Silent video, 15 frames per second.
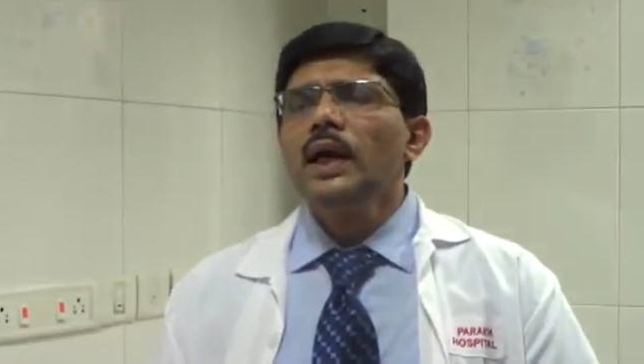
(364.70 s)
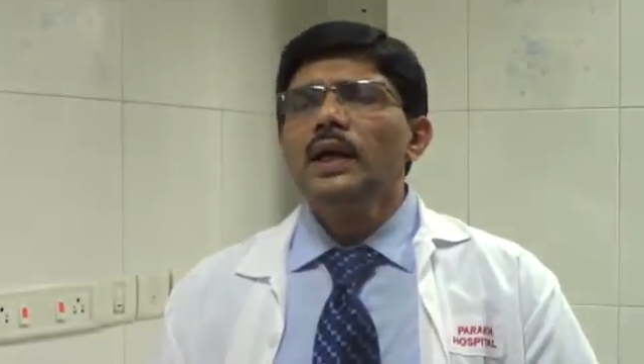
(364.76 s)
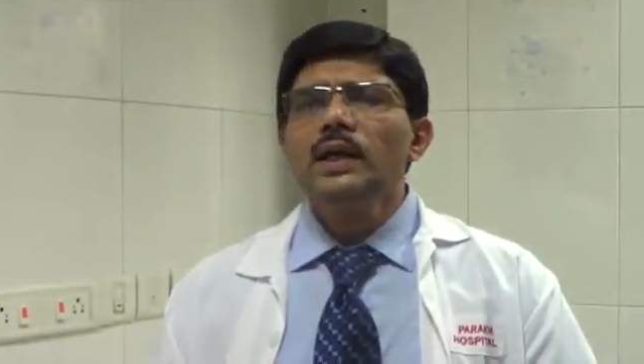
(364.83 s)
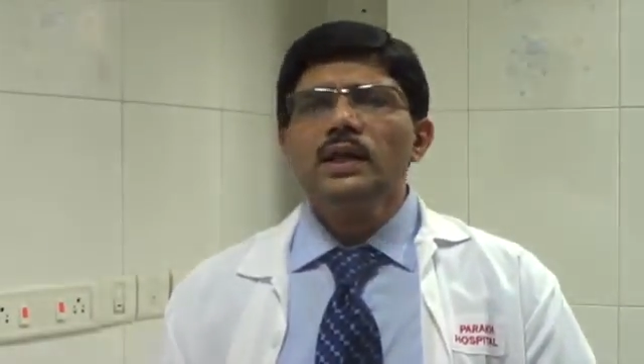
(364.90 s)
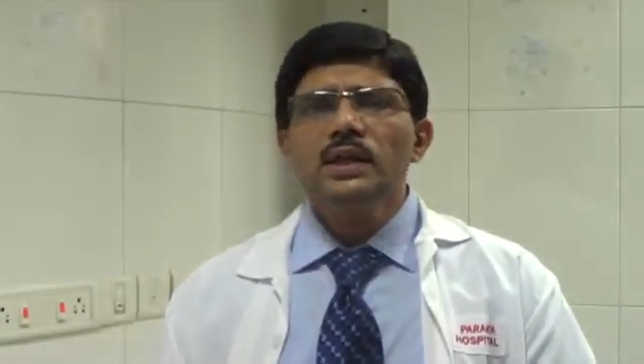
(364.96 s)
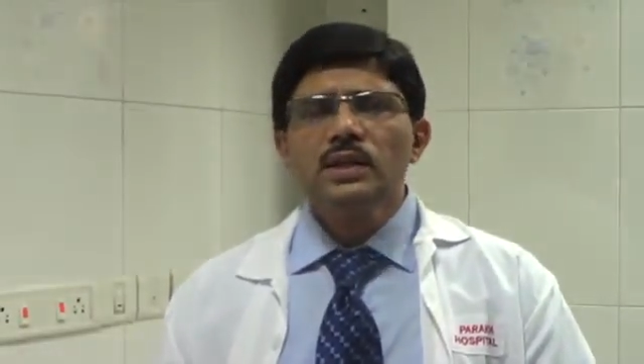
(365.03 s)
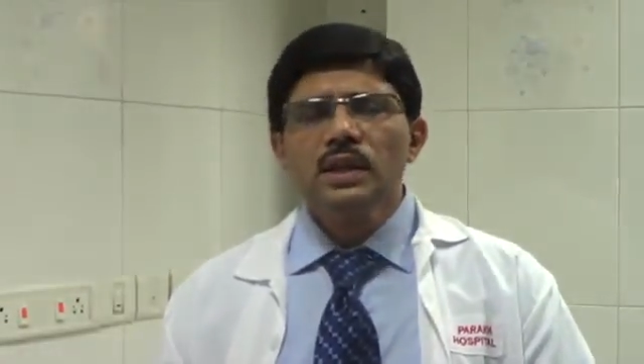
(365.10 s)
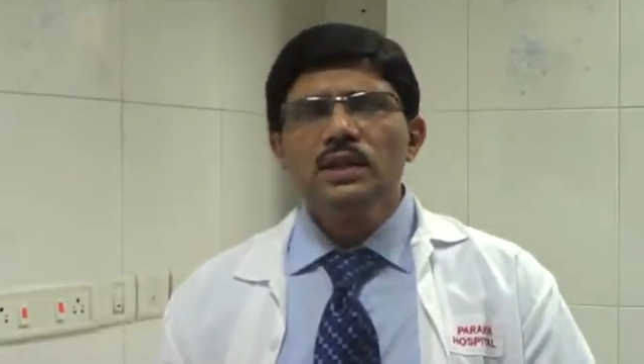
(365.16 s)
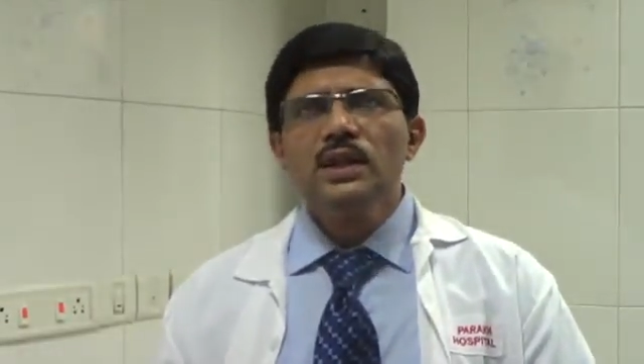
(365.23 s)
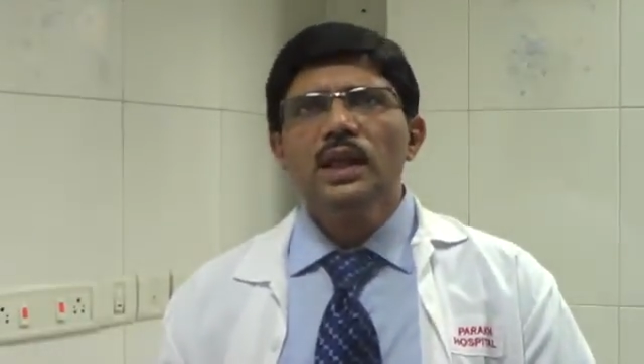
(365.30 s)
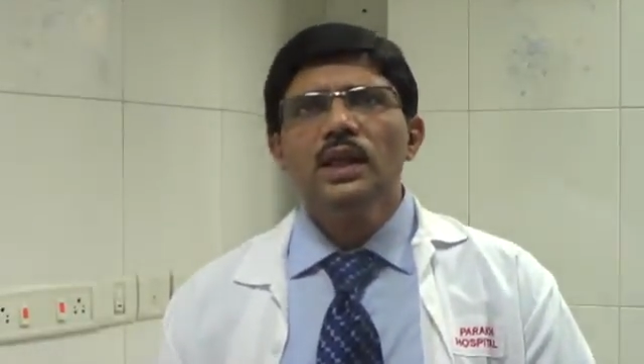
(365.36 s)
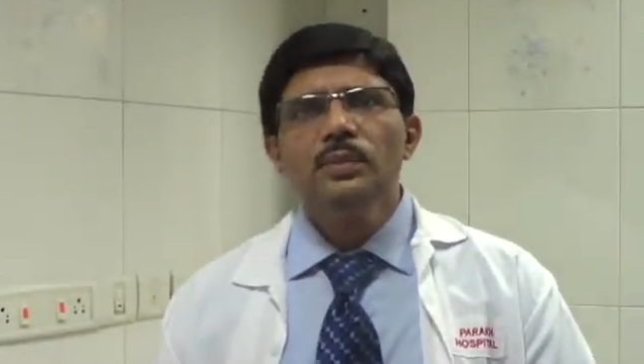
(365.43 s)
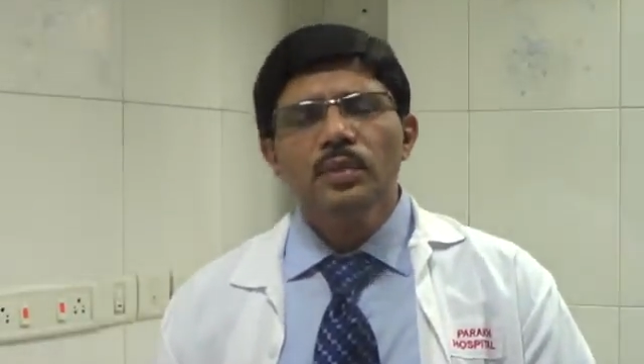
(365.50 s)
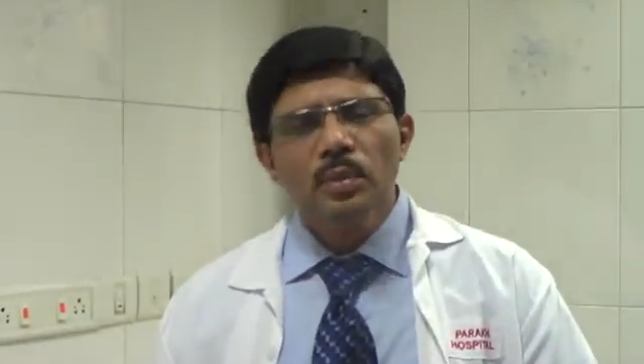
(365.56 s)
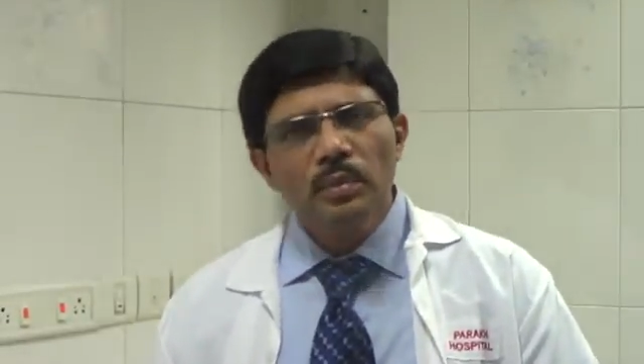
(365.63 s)
and this has
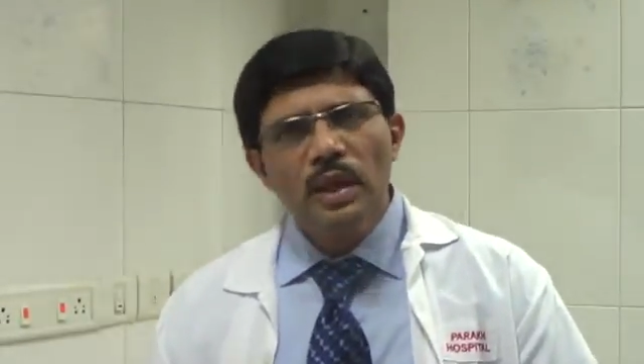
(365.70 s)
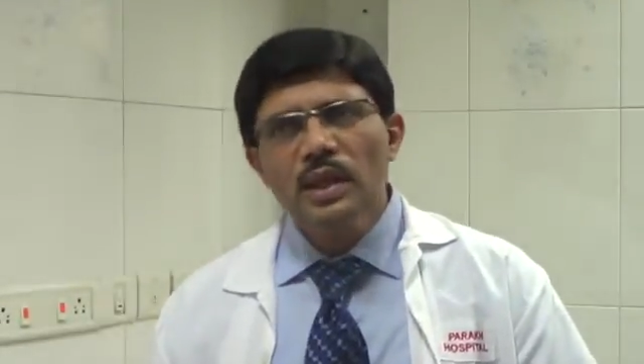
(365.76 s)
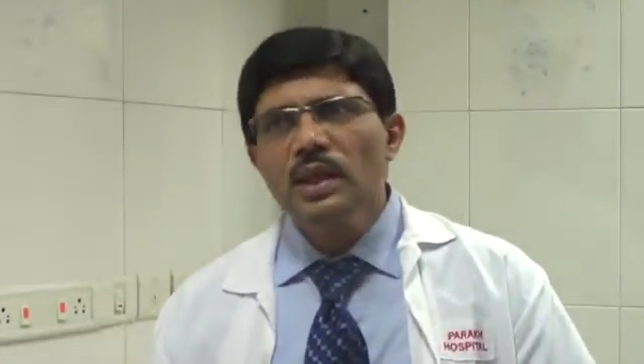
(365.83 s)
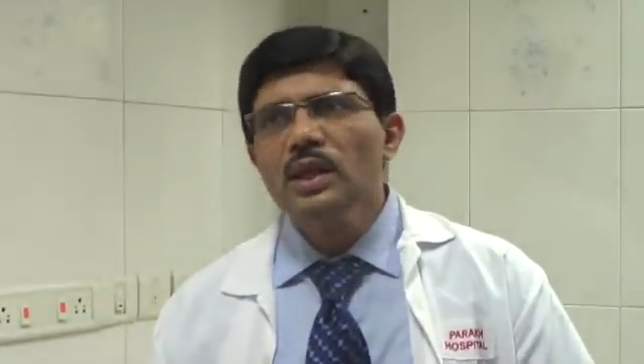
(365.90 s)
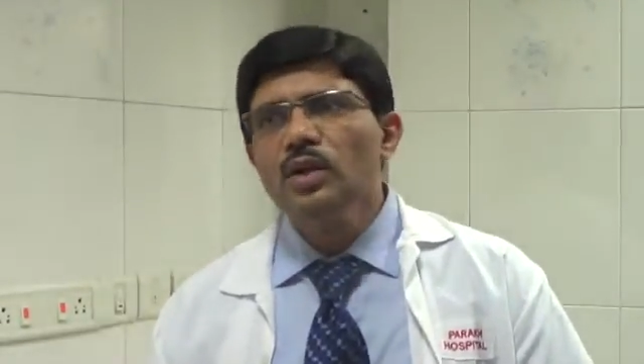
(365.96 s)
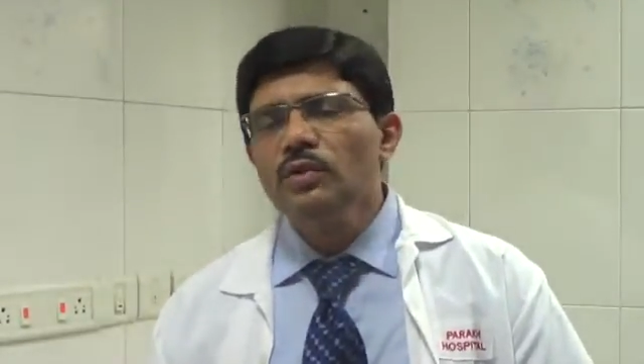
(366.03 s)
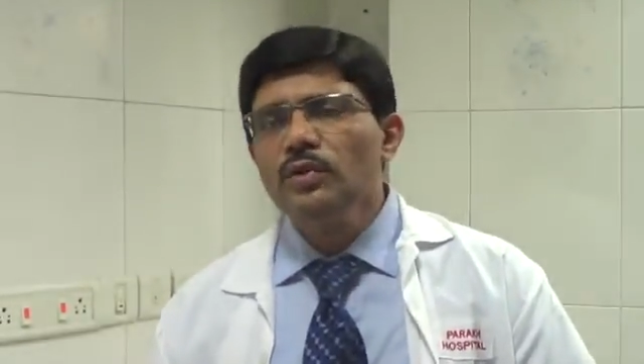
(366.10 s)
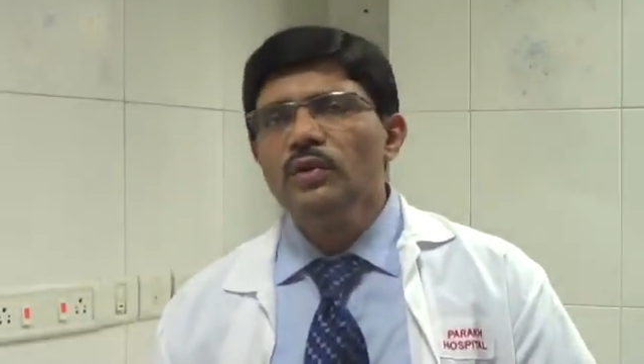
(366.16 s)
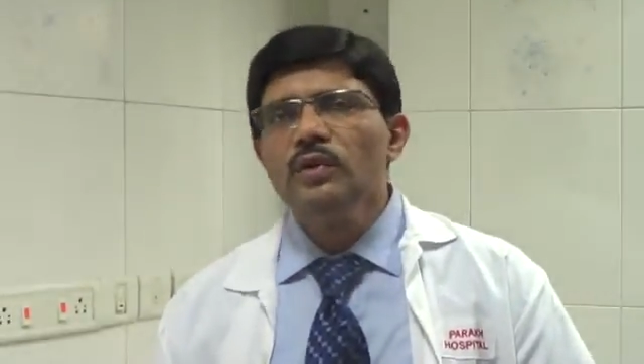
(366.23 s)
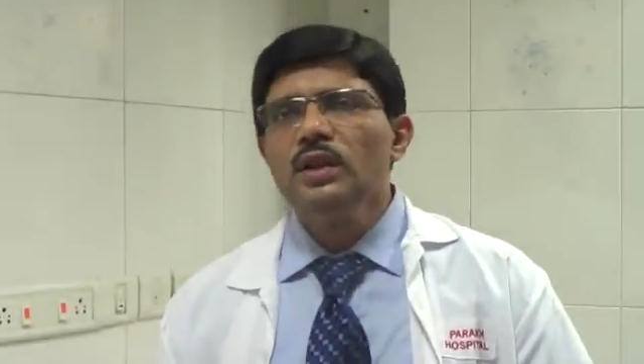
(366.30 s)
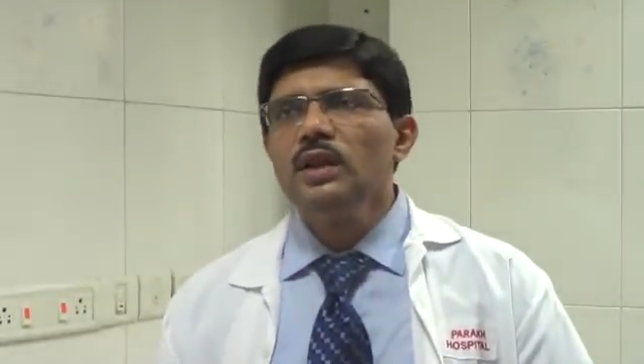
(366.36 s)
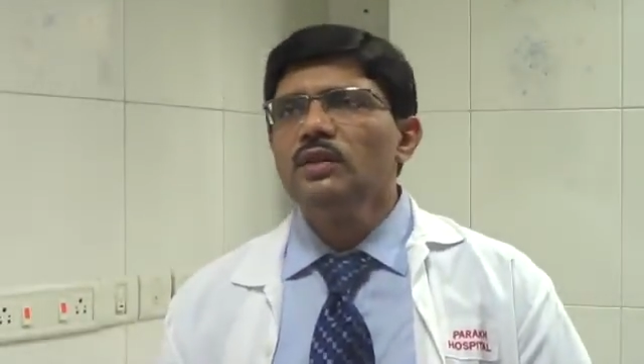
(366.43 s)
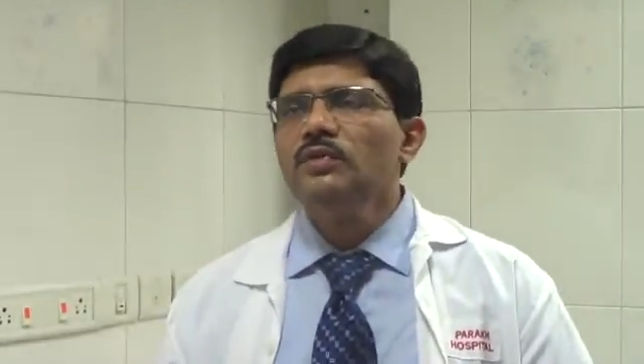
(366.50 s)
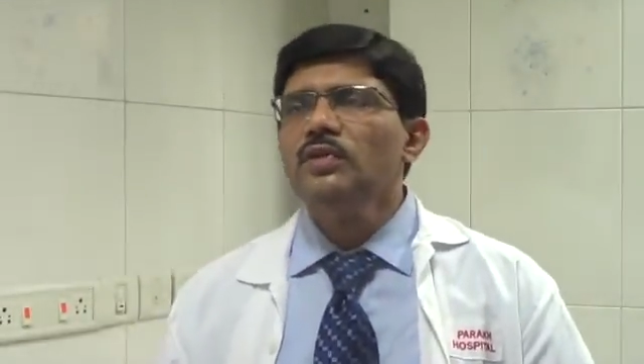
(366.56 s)
helped many of our